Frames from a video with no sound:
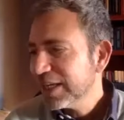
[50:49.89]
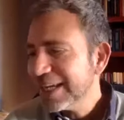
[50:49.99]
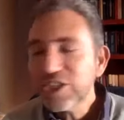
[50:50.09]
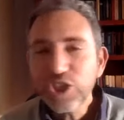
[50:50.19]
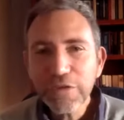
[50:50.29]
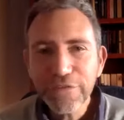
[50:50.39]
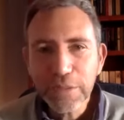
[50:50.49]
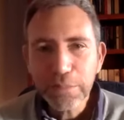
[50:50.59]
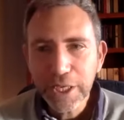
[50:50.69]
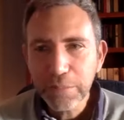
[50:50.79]
itchy
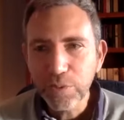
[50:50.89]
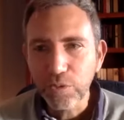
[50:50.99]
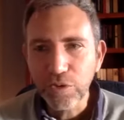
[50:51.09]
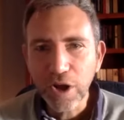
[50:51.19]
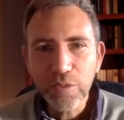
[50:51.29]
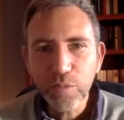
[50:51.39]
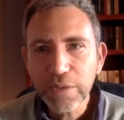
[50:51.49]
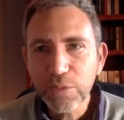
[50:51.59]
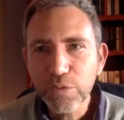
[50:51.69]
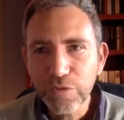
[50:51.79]
feet people, right? We
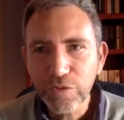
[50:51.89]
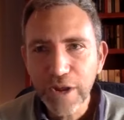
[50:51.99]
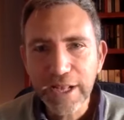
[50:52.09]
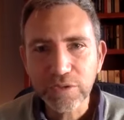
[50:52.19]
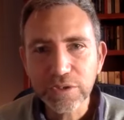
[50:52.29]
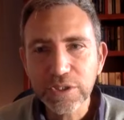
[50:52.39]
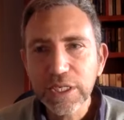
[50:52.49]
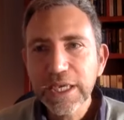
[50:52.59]
move around.